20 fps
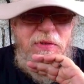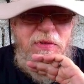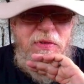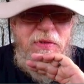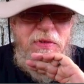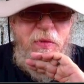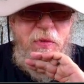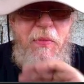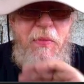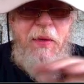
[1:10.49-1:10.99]

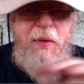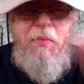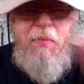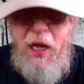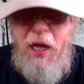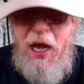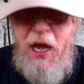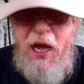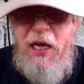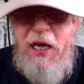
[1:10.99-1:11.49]
would be
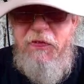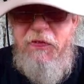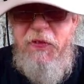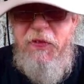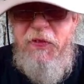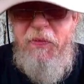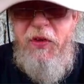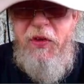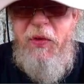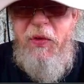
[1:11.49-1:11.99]
blocked
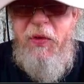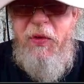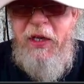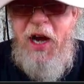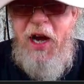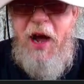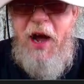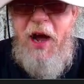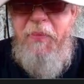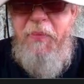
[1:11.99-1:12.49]
from viewing
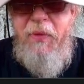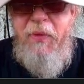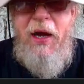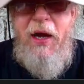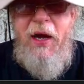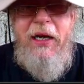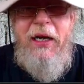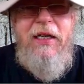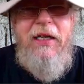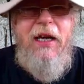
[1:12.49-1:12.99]

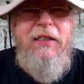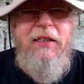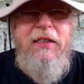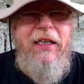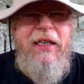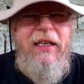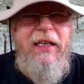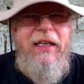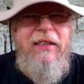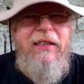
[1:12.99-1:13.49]
copyrighted
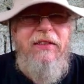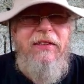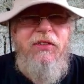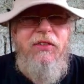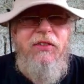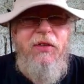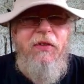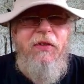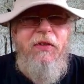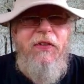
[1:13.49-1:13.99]
content.
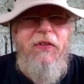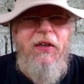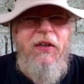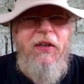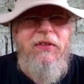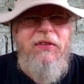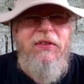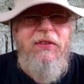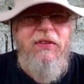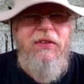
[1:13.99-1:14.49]
True or
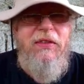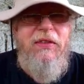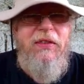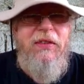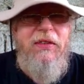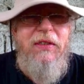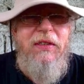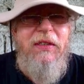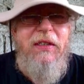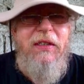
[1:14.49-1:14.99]
false?
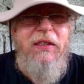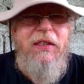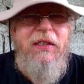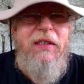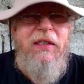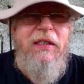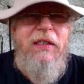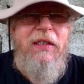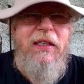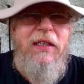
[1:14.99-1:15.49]

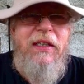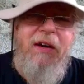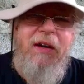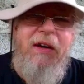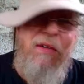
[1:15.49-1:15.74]
Now,